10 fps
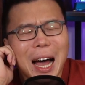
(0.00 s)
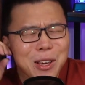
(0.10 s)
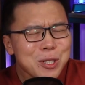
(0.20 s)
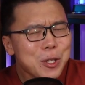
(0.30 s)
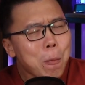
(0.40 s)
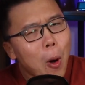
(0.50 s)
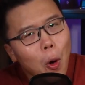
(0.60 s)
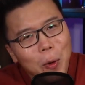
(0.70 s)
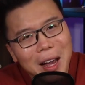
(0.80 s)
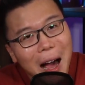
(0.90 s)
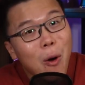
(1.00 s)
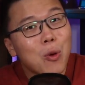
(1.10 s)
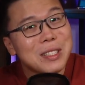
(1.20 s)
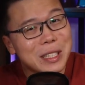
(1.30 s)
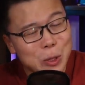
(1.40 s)
Are you still pouring
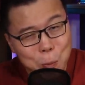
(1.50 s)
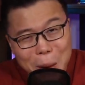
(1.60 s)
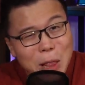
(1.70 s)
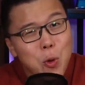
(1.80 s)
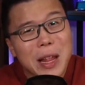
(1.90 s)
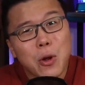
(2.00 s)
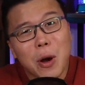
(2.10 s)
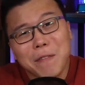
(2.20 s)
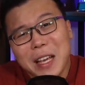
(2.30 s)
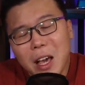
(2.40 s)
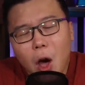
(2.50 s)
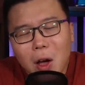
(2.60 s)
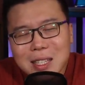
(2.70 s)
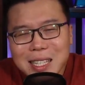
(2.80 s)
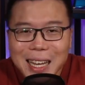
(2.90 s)
hours into manually crafting
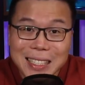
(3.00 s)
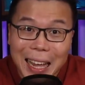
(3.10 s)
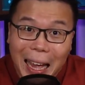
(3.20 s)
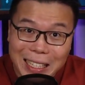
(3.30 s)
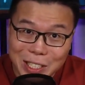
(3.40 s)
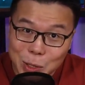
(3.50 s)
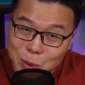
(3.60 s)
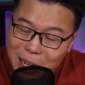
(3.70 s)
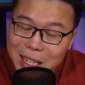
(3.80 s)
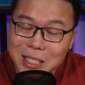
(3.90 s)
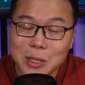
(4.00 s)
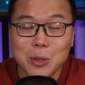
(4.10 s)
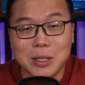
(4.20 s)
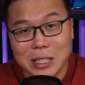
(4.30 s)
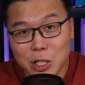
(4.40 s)
content, SEO
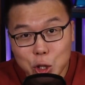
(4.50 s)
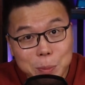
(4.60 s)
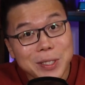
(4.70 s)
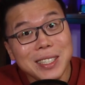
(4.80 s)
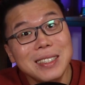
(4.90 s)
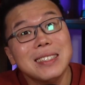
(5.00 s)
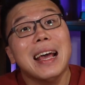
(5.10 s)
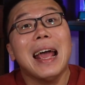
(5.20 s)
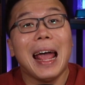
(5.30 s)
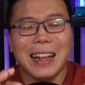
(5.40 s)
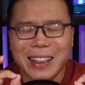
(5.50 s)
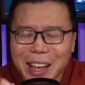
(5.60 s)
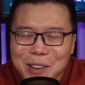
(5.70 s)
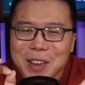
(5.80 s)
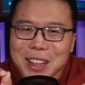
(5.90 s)
titles, descriptions, and
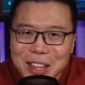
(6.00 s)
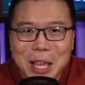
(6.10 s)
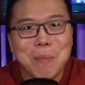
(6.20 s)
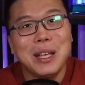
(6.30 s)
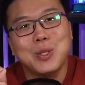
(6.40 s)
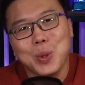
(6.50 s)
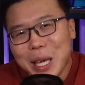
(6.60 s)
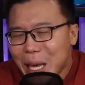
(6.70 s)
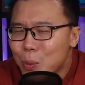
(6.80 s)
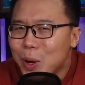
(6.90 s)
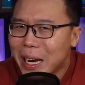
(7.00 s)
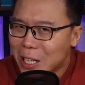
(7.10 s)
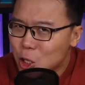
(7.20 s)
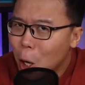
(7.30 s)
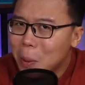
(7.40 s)
diving deep into keyword
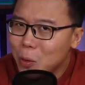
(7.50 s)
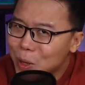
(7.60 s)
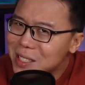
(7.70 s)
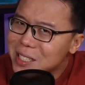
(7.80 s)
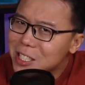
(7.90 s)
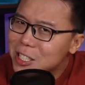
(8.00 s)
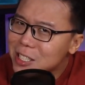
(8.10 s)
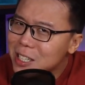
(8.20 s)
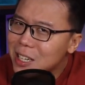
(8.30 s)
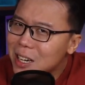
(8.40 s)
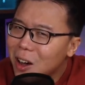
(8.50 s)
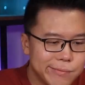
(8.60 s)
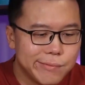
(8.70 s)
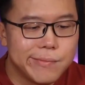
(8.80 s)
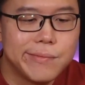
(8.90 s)
and topic research?
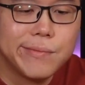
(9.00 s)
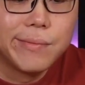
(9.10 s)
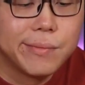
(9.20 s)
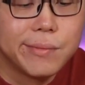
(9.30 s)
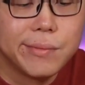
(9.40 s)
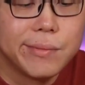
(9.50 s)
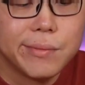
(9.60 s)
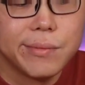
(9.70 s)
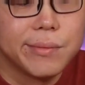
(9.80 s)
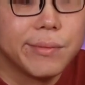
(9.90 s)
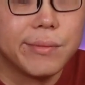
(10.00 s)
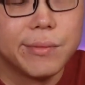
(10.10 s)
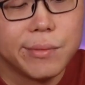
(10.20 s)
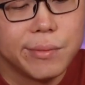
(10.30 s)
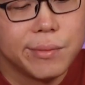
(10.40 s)
Or perhaps you have been
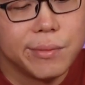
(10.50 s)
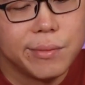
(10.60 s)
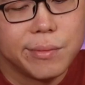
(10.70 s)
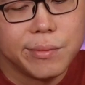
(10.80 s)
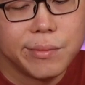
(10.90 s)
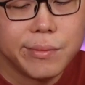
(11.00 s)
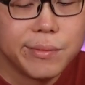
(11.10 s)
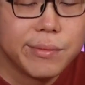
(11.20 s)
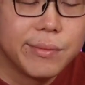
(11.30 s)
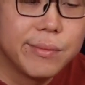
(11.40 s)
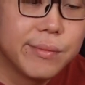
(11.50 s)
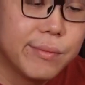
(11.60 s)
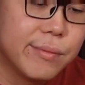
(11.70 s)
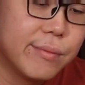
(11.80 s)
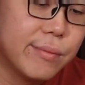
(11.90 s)
wrestling with the monthly fees of your
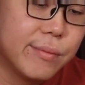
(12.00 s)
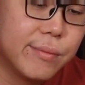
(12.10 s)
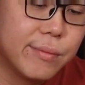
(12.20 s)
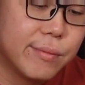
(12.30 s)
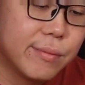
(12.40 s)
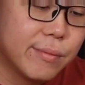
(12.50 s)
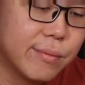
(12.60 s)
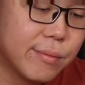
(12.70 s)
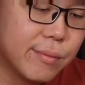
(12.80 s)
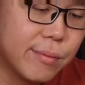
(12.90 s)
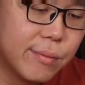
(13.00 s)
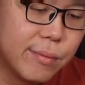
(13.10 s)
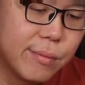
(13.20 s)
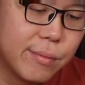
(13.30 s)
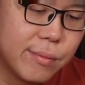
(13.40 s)
current AI writing tool, and
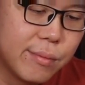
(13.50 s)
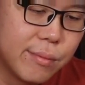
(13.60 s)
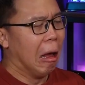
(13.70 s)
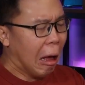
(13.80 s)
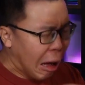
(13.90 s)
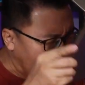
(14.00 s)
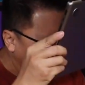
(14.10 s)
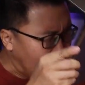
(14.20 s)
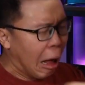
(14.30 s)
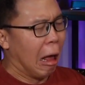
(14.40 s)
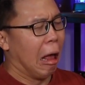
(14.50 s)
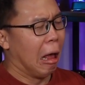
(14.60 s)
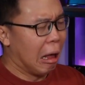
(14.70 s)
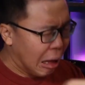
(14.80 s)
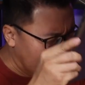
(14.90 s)
yet you have to copy and
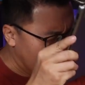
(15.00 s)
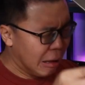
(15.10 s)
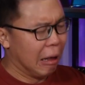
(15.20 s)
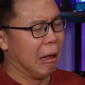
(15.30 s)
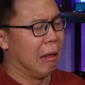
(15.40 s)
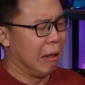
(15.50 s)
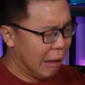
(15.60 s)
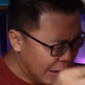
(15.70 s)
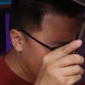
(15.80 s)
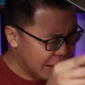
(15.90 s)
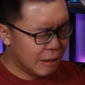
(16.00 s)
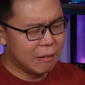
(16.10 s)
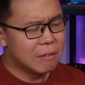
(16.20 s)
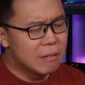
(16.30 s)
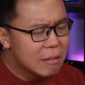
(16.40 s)
paste content to your WordPress
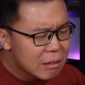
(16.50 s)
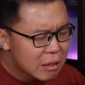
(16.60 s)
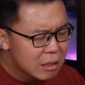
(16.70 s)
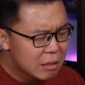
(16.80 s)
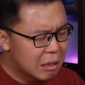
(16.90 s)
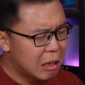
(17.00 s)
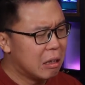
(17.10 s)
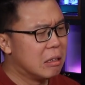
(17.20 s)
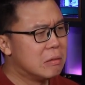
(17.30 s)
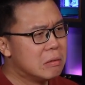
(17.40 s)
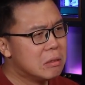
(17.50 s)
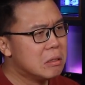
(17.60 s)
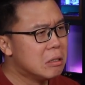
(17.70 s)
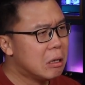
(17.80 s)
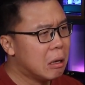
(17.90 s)
website every ah. single
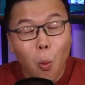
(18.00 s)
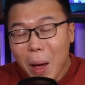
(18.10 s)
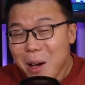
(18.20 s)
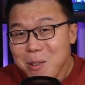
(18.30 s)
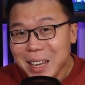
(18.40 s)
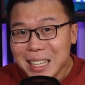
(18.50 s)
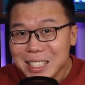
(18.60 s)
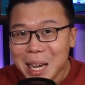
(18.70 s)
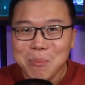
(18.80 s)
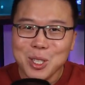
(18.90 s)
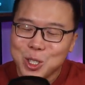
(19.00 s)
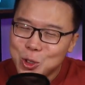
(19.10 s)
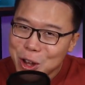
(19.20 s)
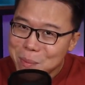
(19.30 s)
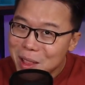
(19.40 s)
time. Well, it's time to
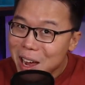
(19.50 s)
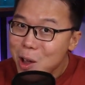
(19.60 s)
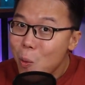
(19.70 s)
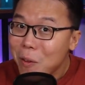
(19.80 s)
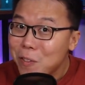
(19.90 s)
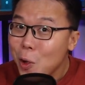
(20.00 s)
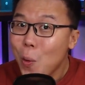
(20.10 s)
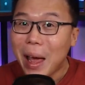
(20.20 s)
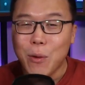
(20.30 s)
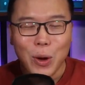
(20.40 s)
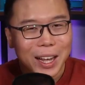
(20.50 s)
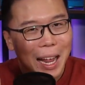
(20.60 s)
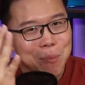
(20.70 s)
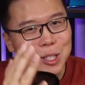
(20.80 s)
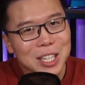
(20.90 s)
streamline your workflow and
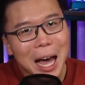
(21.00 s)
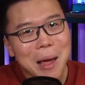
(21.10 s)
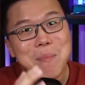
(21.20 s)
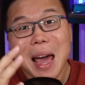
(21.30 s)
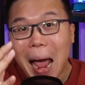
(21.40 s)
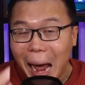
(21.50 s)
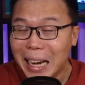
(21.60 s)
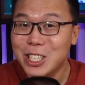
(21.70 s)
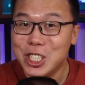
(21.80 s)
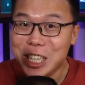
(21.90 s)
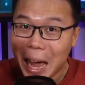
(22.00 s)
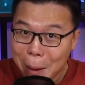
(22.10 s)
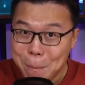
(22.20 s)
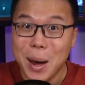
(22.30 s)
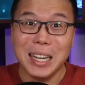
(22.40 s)
reclaim your time, energy,
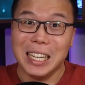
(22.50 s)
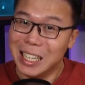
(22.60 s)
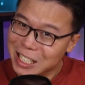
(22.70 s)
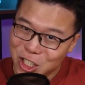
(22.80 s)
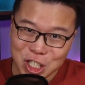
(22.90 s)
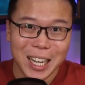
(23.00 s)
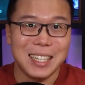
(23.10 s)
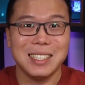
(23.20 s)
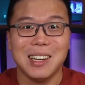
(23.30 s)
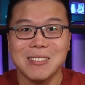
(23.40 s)
and money. Check this